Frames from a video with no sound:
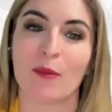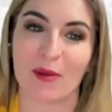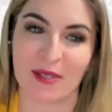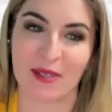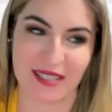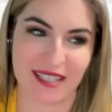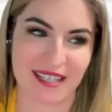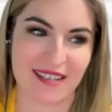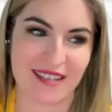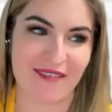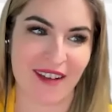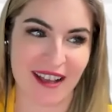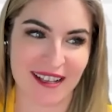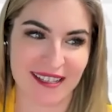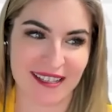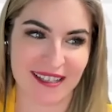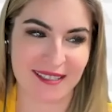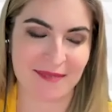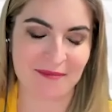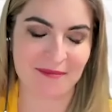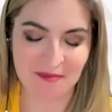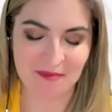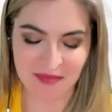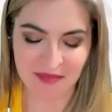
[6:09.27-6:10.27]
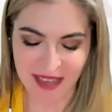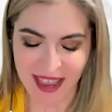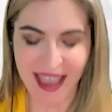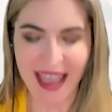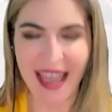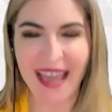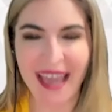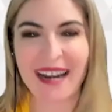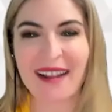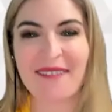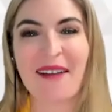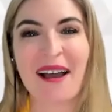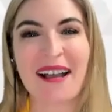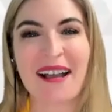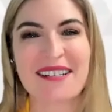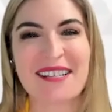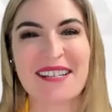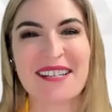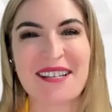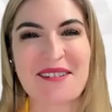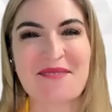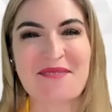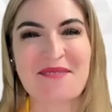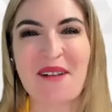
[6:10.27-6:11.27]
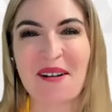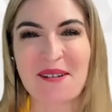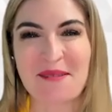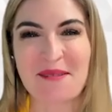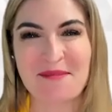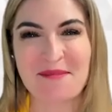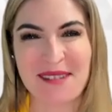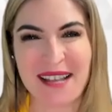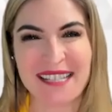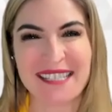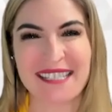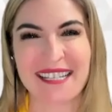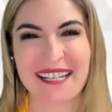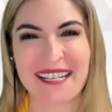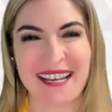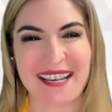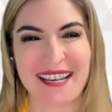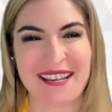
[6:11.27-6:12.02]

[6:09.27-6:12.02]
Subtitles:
perceive us. And I'm actually going to welcome Jessica